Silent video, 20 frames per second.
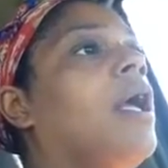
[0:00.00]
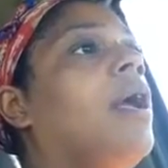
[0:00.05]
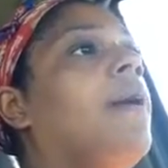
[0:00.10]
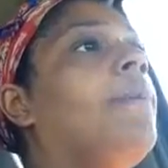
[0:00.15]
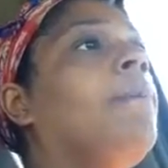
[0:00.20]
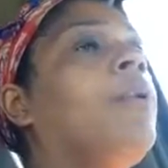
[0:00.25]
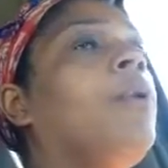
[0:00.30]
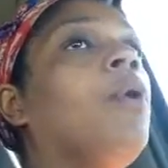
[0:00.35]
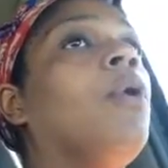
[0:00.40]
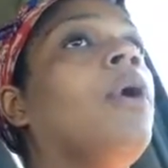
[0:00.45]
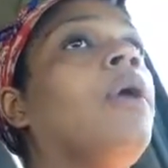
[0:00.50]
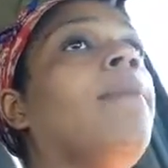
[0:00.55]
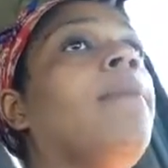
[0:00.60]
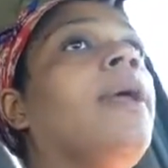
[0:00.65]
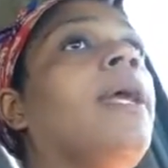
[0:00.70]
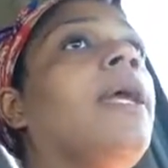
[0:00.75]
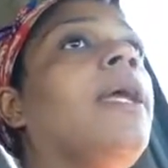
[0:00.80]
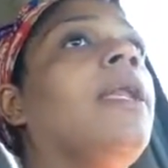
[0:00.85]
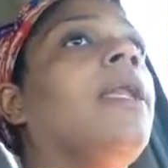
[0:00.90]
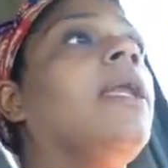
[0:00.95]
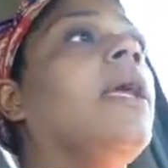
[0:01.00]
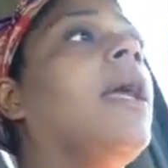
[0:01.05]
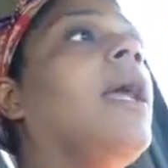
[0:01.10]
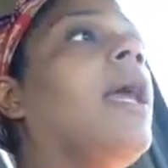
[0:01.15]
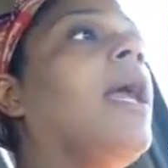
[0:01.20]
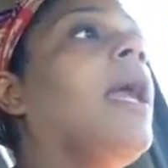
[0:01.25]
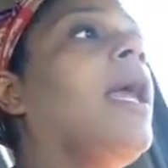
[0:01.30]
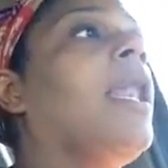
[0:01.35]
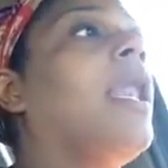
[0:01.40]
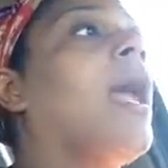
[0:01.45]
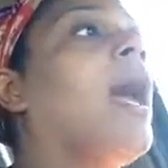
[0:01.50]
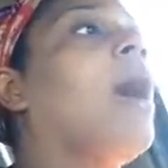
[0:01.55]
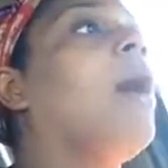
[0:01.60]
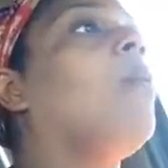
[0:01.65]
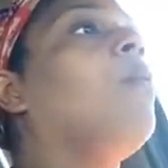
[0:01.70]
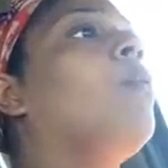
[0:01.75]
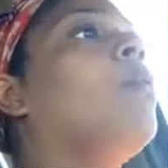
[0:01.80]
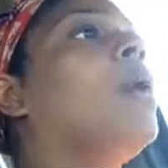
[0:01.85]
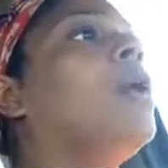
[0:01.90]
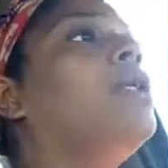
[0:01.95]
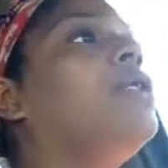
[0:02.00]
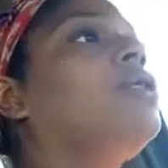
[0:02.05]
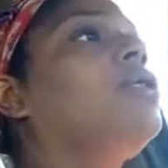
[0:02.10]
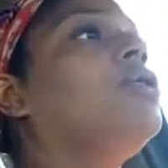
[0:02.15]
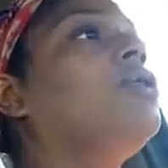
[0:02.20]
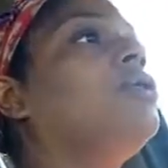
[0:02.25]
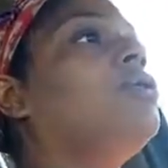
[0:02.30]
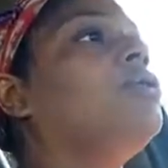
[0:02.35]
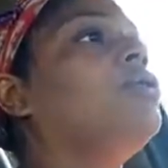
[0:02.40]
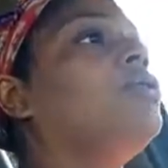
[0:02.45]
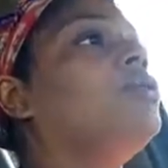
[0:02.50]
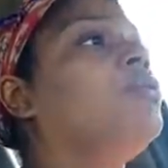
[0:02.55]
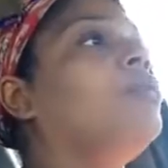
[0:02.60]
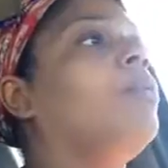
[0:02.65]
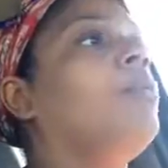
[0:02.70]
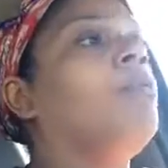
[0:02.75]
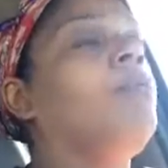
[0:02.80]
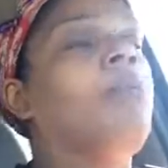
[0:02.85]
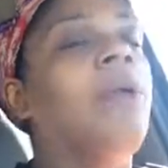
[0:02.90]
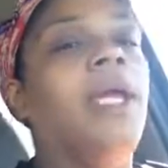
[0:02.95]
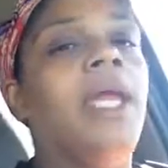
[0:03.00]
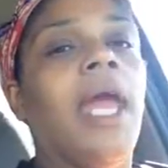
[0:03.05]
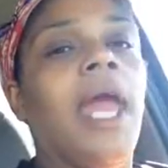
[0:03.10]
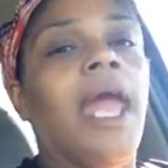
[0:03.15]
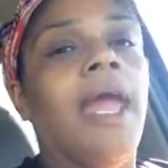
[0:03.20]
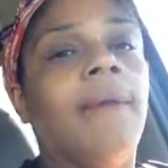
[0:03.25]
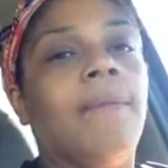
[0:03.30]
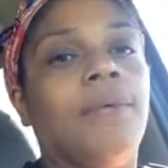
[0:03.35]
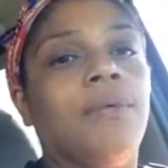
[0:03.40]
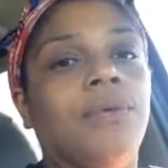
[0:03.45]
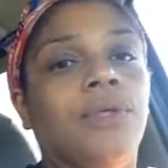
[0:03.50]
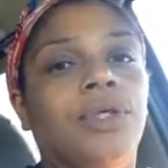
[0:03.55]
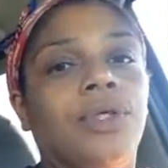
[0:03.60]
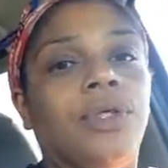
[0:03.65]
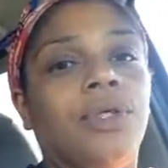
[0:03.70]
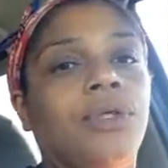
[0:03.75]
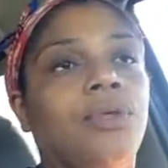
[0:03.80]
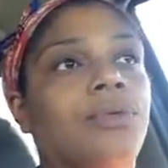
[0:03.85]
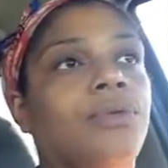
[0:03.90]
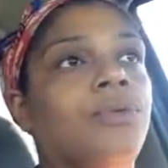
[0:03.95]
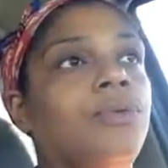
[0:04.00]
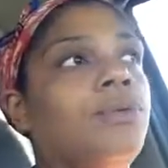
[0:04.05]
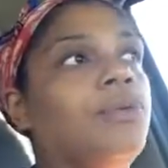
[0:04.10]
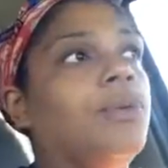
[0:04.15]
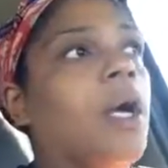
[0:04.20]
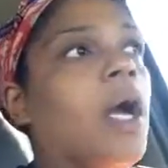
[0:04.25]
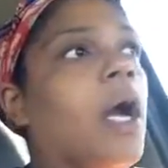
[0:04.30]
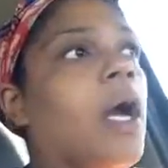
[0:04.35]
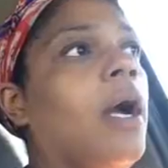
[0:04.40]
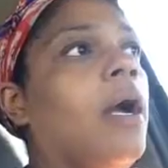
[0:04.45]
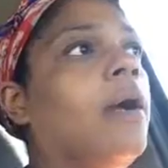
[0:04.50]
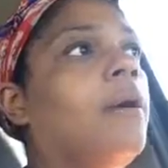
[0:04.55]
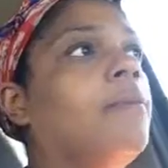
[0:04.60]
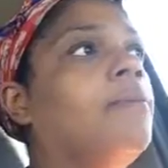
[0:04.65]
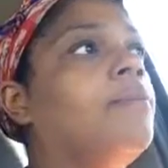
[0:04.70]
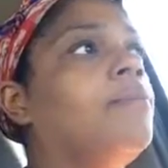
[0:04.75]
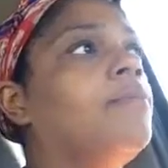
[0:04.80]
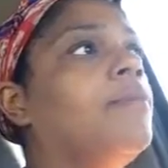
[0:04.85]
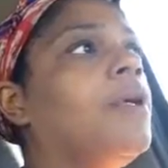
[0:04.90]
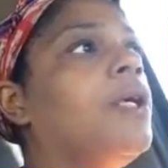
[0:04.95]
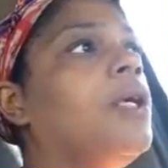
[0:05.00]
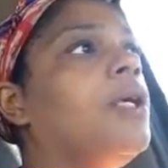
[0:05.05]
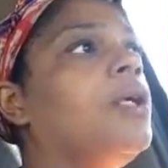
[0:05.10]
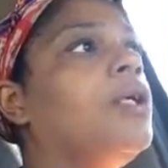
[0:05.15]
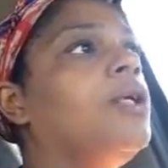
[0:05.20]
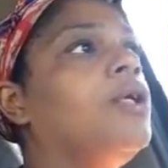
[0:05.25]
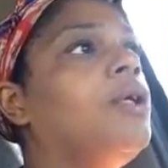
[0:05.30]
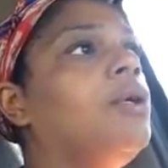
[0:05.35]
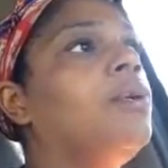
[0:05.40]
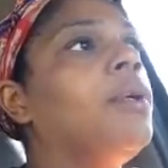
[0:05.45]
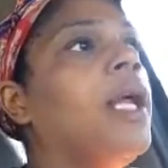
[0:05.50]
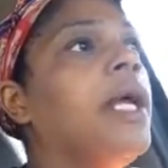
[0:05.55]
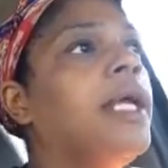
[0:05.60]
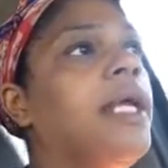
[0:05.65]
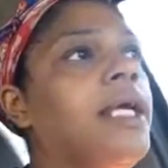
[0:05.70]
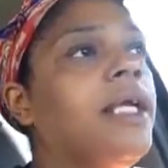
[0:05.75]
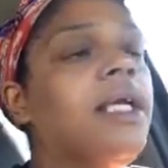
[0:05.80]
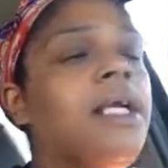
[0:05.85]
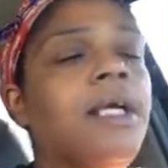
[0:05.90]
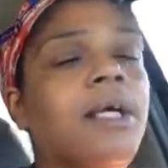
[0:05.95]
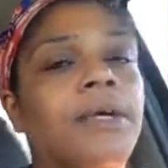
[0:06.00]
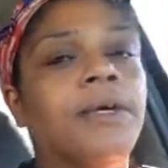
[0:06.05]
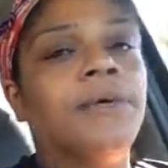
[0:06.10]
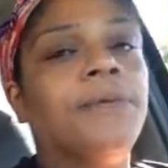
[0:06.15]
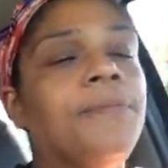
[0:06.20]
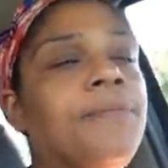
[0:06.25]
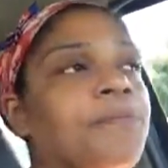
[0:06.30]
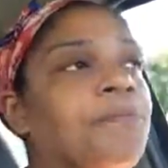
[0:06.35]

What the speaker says: employment, and I want to be able to do what I need to do.